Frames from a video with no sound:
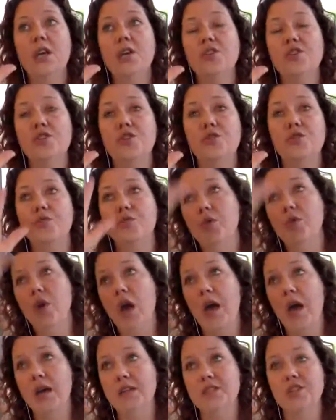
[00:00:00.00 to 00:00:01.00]
to
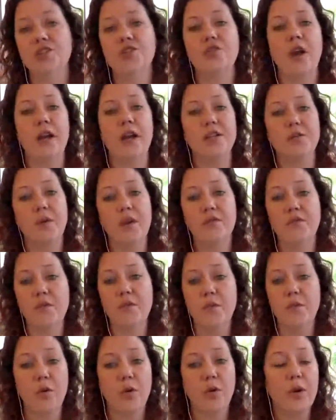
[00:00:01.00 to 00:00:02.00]
distract away from
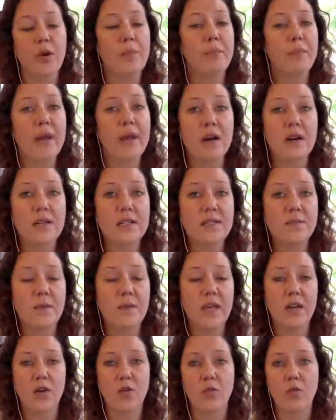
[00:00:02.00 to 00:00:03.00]
their own
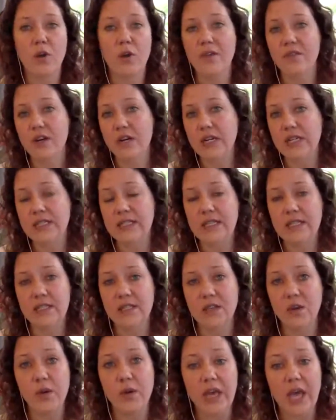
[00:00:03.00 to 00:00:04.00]
embarrassment or whatever it is that's
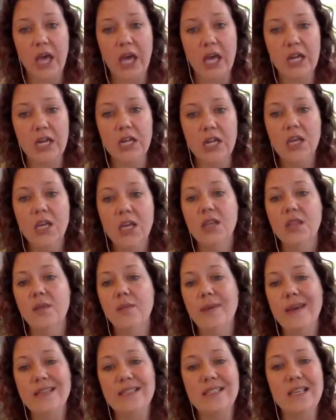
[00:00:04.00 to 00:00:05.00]
going on, the
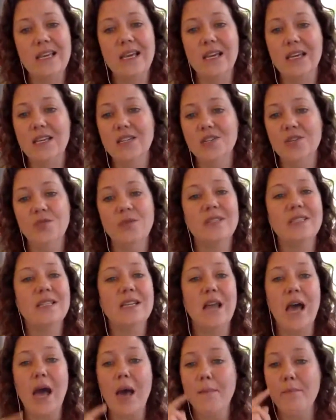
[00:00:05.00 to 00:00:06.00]
best thing I can do is
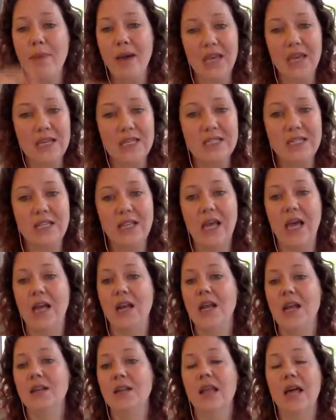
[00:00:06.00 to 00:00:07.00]
not buy into that
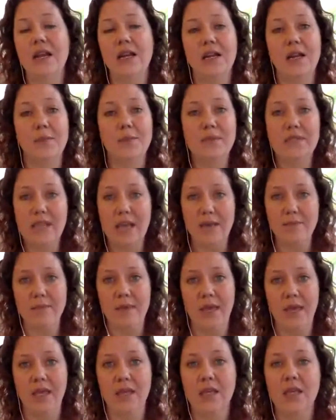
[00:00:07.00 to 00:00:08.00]
and let it upset
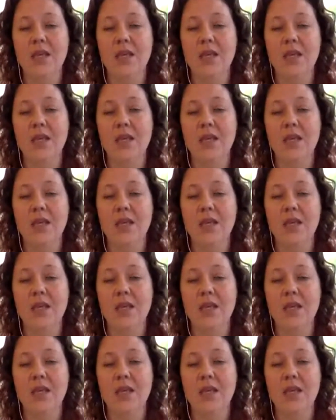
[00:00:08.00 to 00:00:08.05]
me.